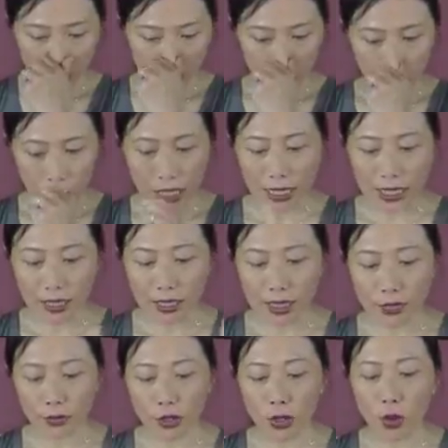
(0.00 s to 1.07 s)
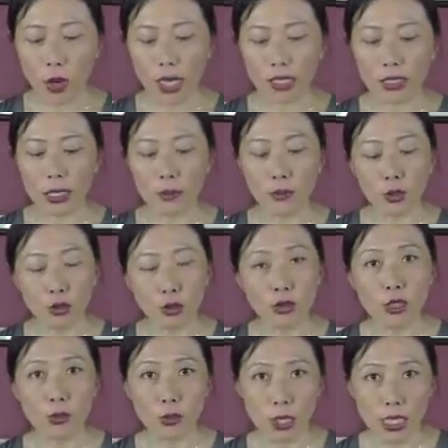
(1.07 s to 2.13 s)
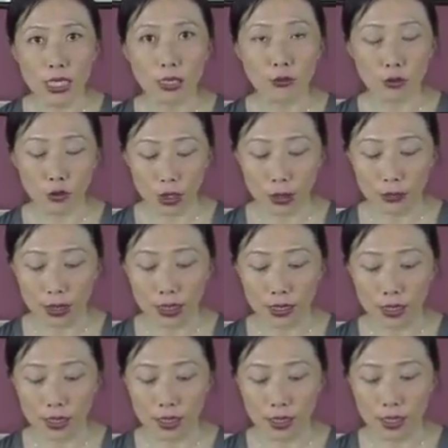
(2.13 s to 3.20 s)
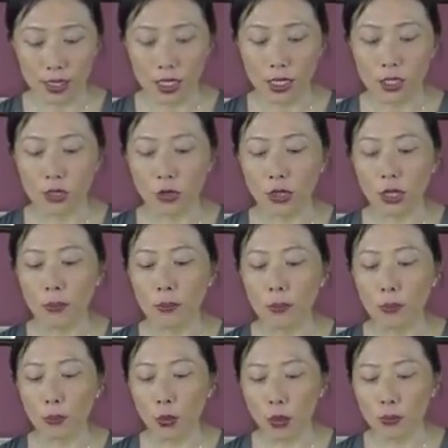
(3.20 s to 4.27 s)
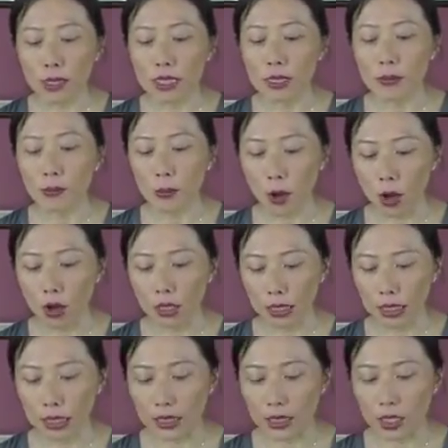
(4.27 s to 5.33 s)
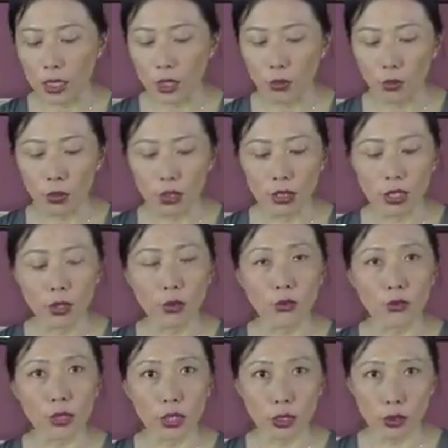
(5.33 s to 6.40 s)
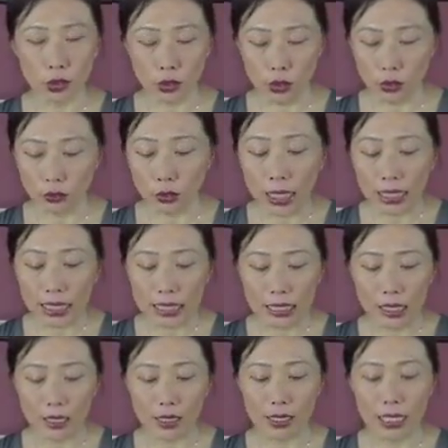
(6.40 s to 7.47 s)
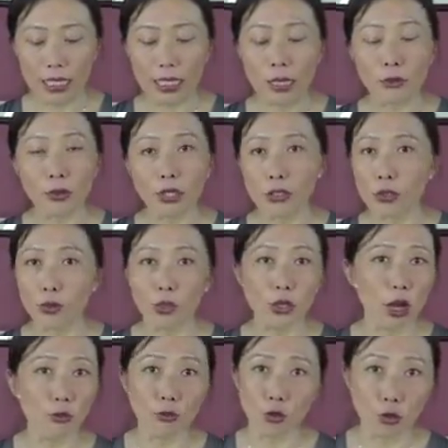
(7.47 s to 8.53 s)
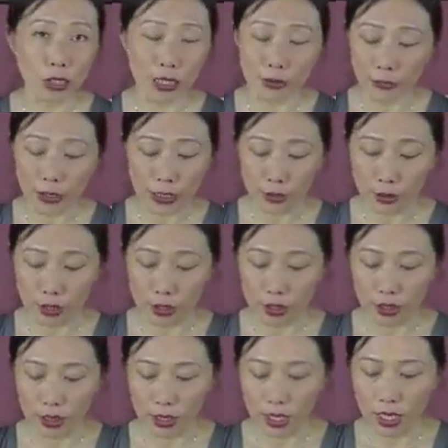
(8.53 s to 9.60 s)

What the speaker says: Correcting this required immunosuppressive treatment so the woman's body would recognize that embryos were not foreign invaders.